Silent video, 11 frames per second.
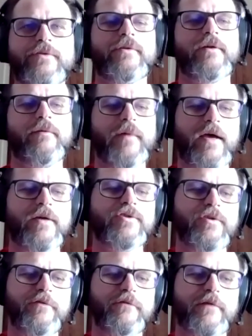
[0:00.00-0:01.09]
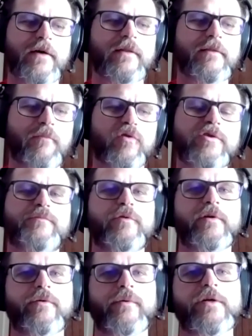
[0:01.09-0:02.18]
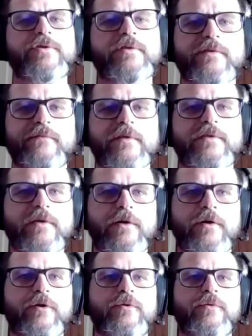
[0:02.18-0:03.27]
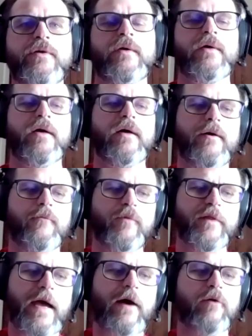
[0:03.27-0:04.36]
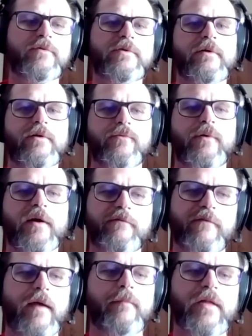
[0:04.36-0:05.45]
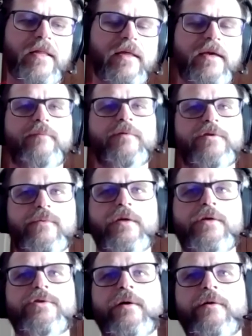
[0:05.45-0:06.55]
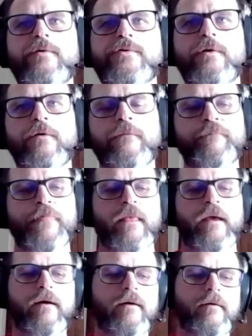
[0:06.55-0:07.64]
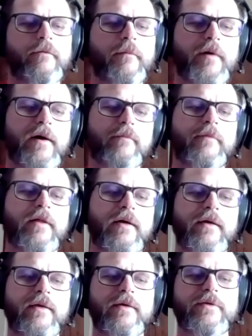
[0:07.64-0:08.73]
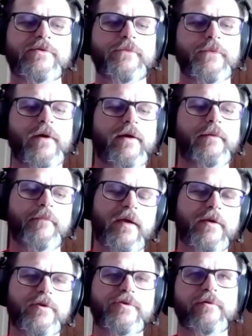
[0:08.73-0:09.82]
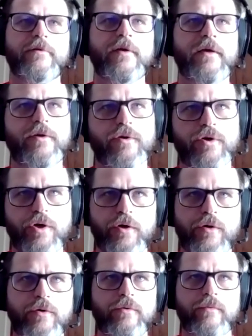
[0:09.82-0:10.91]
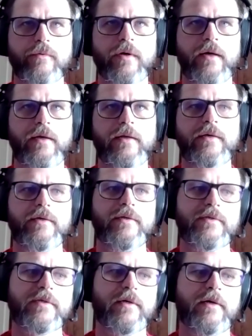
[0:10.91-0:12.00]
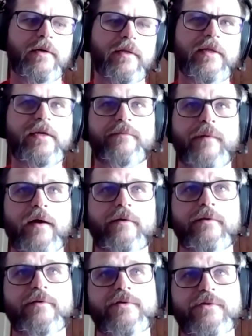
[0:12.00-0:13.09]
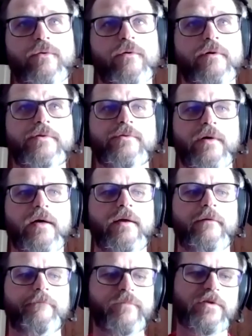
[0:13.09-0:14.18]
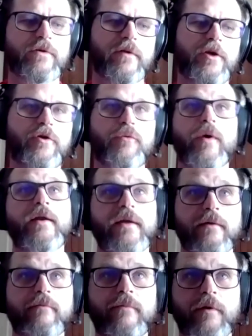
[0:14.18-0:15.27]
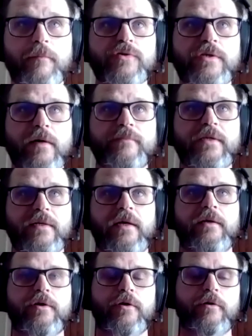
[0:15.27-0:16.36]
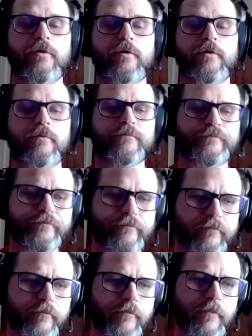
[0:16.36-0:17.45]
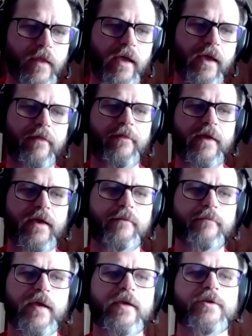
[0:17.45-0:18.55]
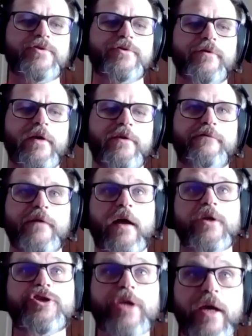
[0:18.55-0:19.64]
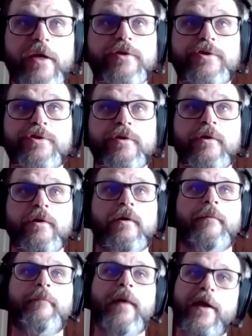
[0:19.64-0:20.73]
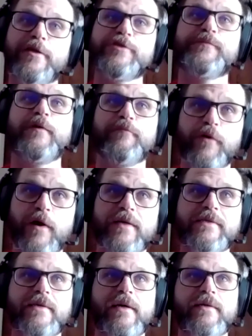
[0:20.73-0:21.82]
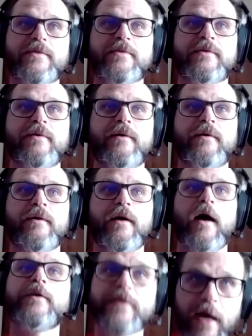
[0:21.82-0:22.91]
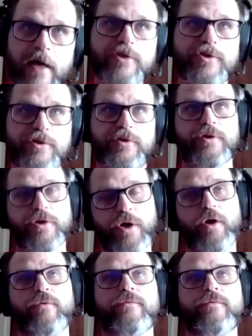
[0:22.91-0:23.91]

can imagine, you've got multiple iterations of this code without a direct family link between each other. So the bottom line is, right, making sure that your code, right, is linked back to the source, right, so that you're running the most up-to-date code, and then making sure that you've got a change management process attached to your code,